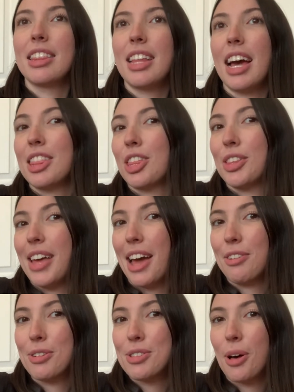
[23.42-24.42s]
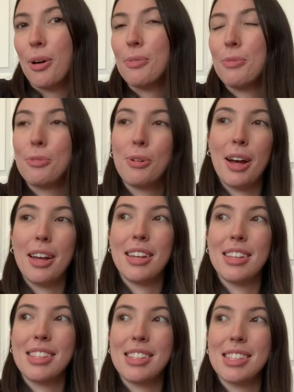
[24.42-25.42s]
I thought the end result
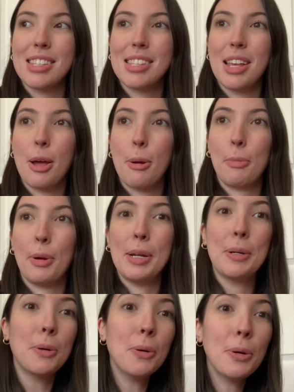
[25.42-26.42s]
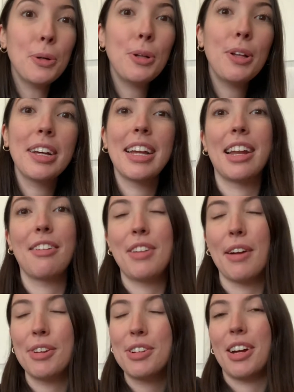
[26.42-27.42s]
was pretty cool. Again, I've
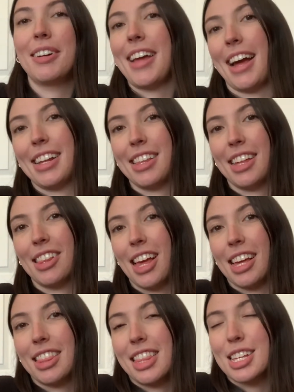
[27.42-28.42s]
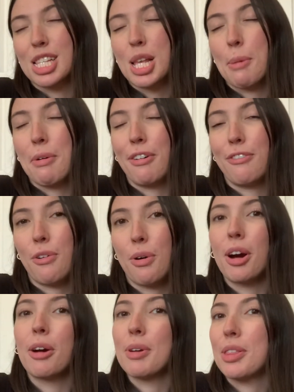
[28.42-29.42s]
never done anything like this
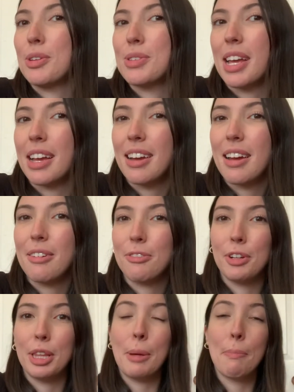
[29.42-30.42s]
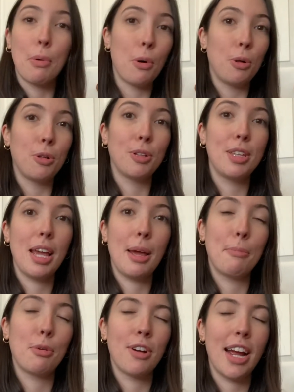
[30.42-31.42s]
before with using really bold and
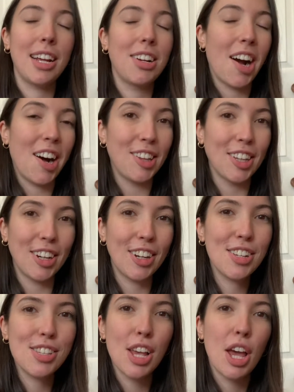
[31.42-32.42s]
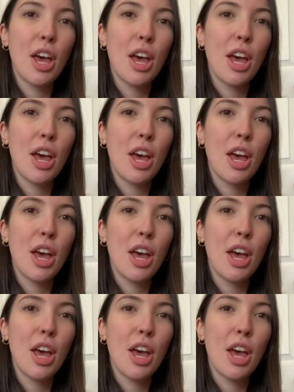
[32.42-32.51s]
bright colors.